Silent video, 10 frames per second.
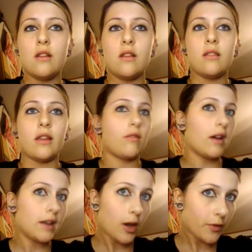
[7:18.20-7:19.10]
Like right
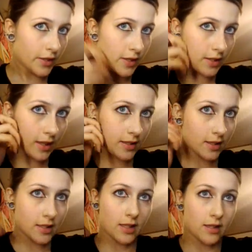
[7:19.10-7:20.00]
now, this is
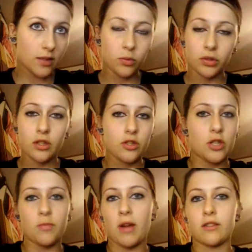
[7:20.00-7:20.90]
9/16, it will not
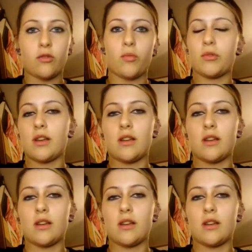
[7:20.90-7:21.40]
stretch back to normal size.